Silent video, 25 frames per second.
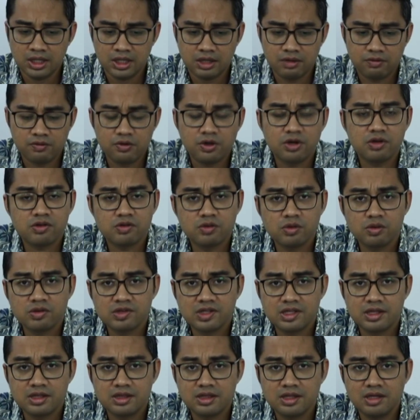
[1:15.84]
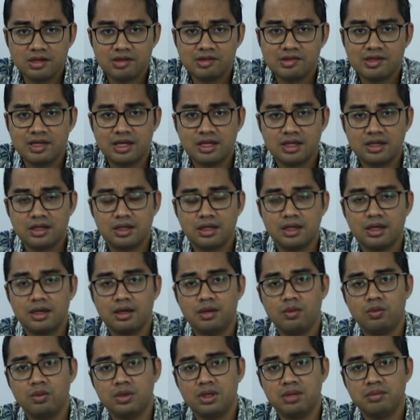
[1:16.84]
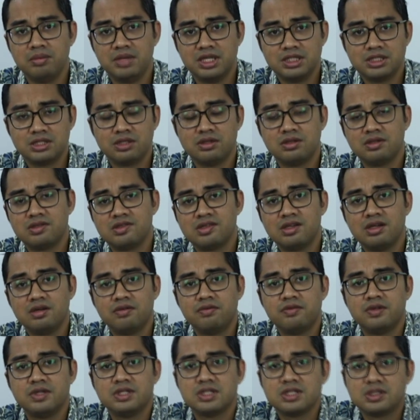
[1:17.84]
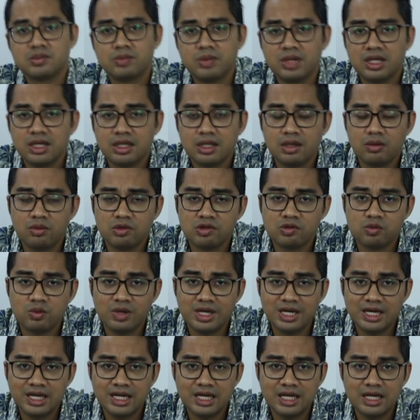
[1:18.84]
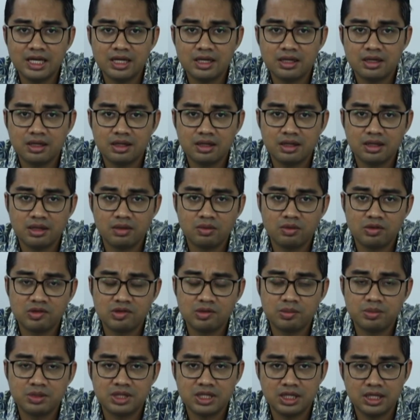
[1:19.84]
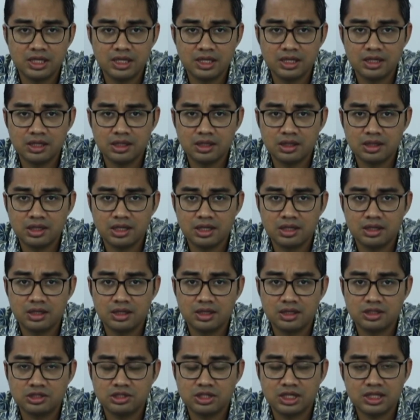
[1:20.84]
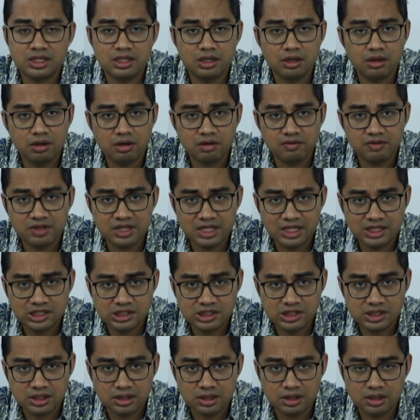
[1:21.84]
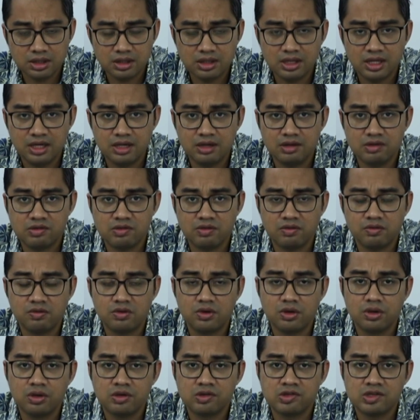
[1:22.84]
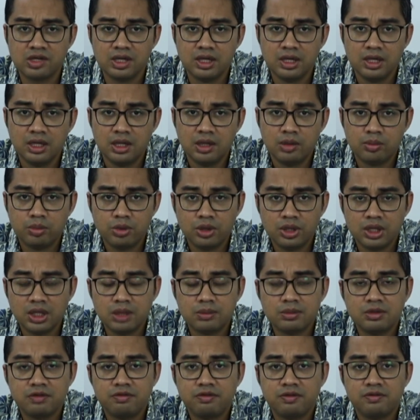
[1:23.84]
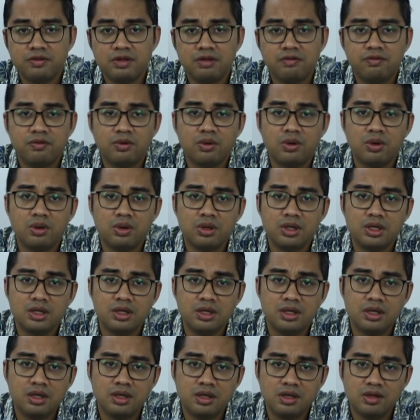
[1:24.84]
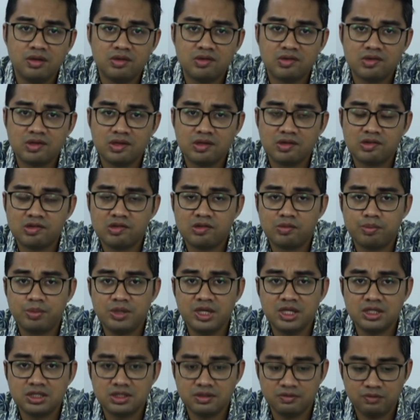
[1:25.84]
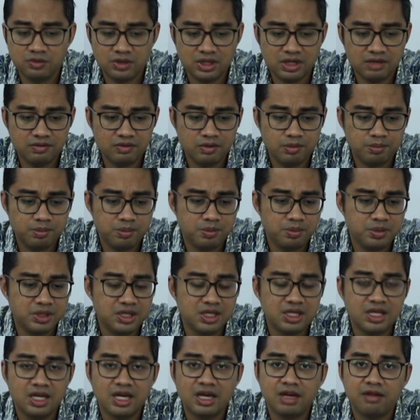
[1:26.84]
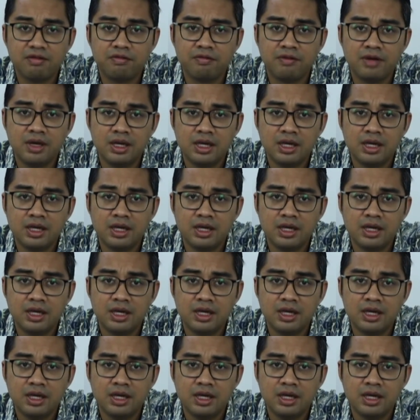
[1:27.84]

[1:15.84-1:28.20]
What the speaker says: Of course, those are the things that were mentioned on the surface, but there was one line that was in particular that attracted a lot of attention. That is, of course, point number 54 in his speech, if you have the PDF,